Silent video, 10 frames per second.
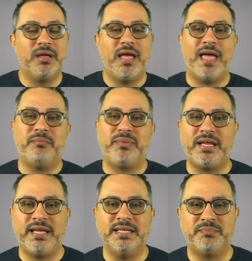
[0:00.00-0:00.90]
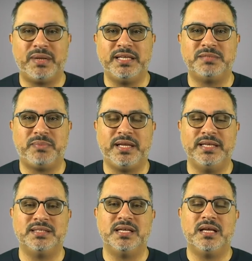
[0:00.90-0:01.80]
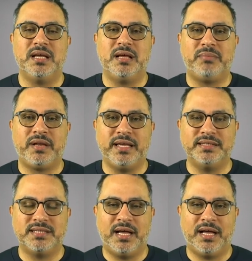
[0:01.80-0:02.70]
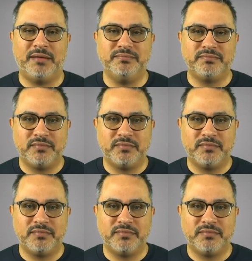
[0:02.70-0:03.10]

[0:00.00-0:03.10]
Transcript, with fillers: And please, please, please, please um,